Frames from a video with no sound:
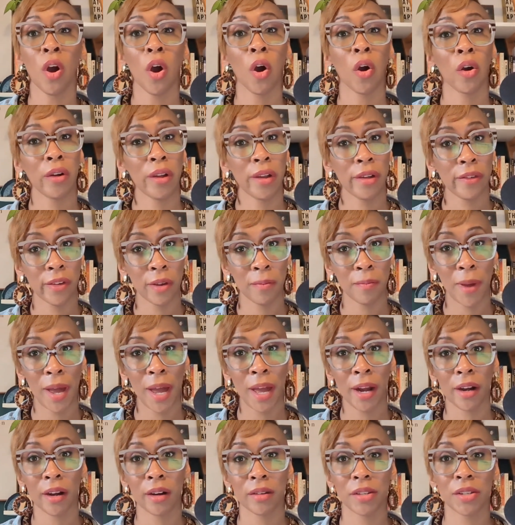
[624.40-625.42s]
Or even
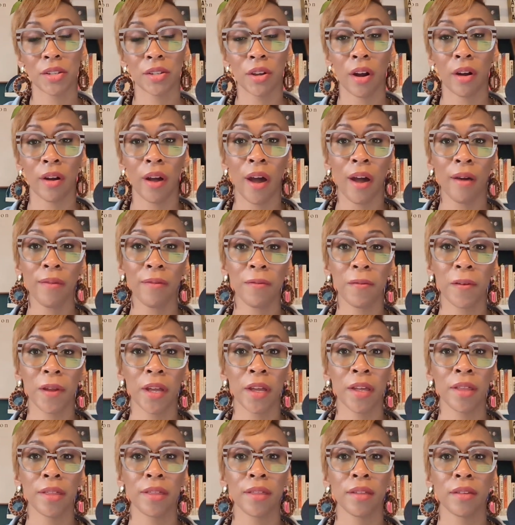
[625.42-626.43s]
better, start off
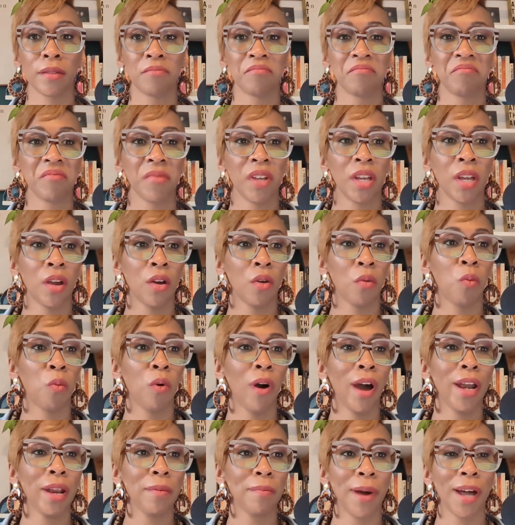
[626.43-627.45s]
with,
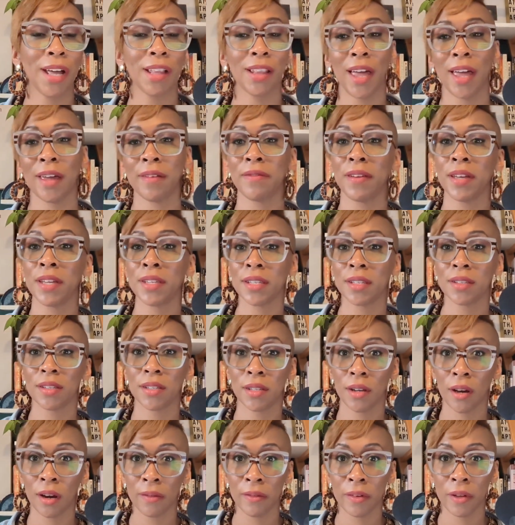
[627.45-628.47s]
what in my life isn't
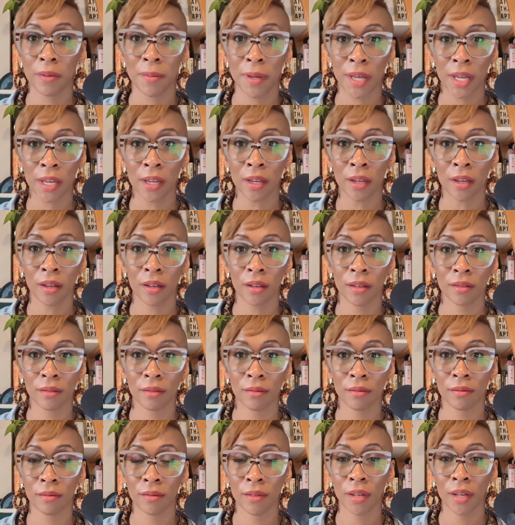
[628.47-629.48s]
serving me?
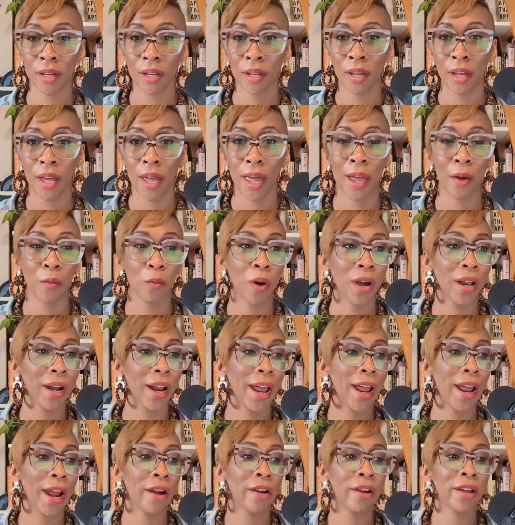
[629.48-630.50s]
And what
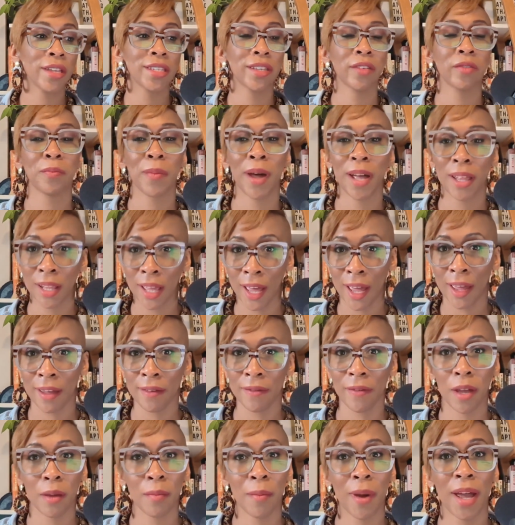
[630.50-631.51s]
areas of my
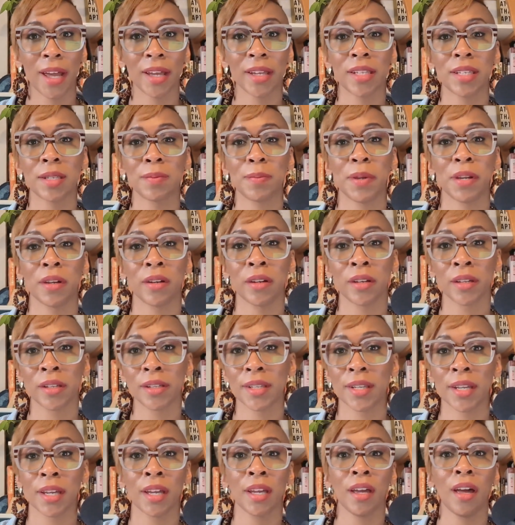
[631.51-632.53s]
life am I
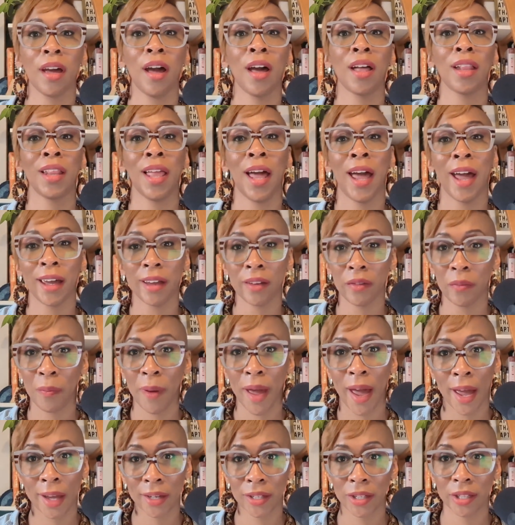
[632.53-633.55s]
experiencing a lack of
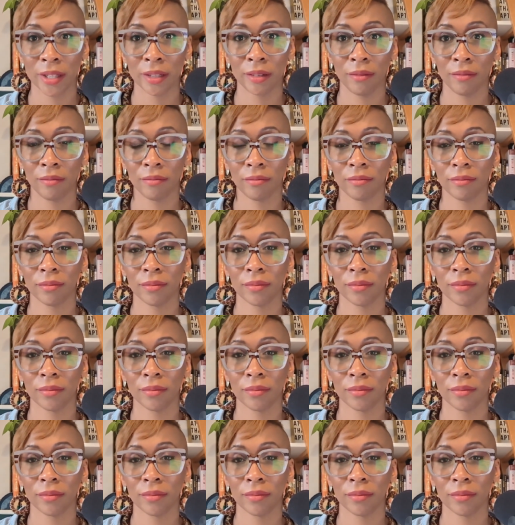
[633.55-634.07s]
passion?